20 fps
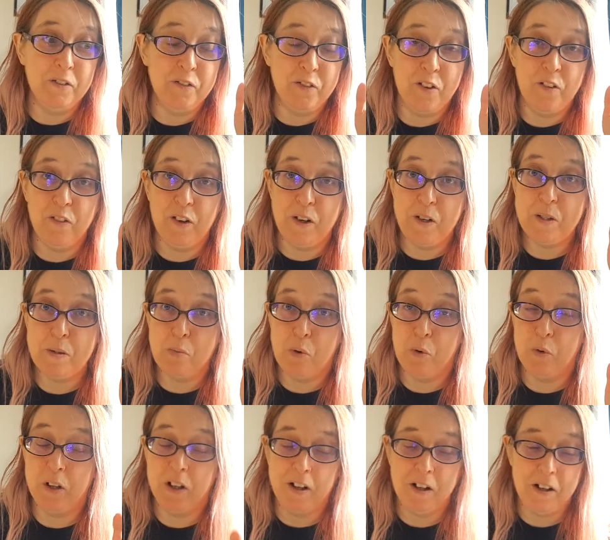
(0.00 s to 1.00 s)
for a very small
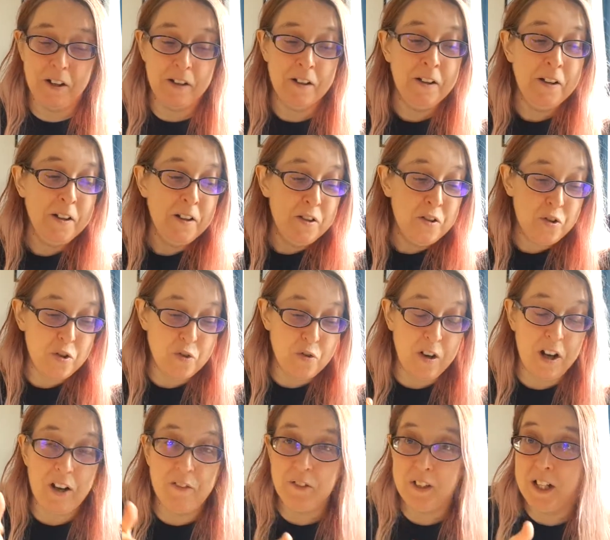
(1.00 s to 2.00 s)
car to
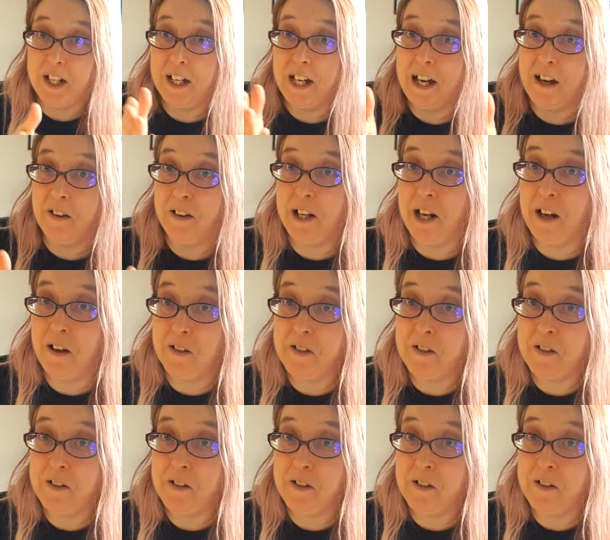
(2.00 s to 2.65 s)
drive in and out now.